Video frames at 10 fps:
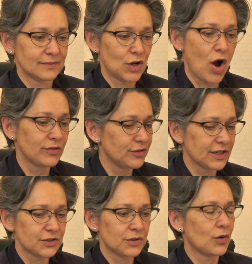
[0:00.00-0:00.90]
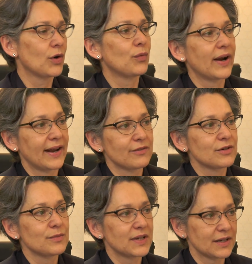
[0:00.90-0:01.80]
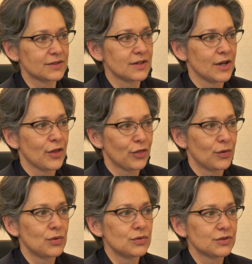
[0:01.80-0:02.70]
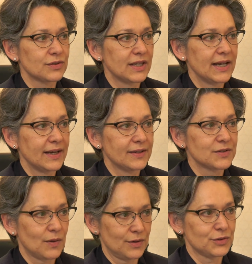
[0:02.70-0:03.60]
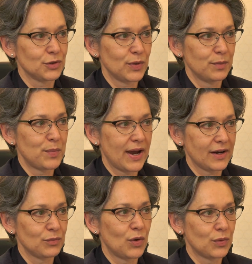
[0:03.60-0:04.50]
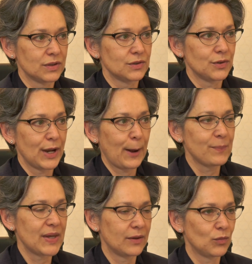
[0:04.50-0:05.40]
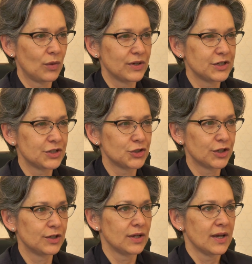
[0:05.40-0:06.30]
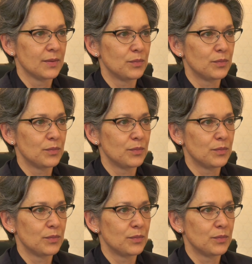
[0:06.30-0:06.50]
conflicts or whatever, because those things also impact what we're doing and what we should